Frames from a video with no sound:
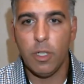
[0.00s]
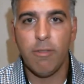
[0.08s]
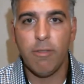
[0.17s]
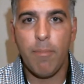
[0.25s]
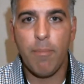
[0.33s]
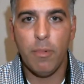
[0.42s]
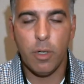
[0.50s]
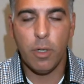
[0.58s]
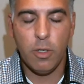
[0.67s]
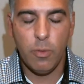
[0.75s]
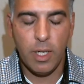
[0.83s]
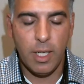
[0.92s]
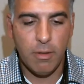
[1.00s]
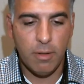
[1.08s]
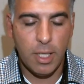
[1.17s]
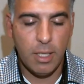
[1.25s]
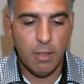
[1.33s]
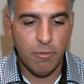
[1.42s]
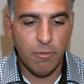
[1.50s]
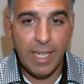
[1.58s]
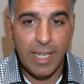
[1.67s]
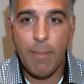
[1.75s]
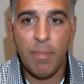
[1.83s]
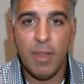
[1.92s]
We're going to
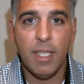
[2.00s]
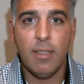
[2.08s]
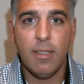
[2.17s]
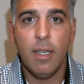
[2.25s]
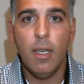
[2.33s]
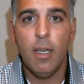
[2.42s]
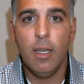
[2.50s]
recap this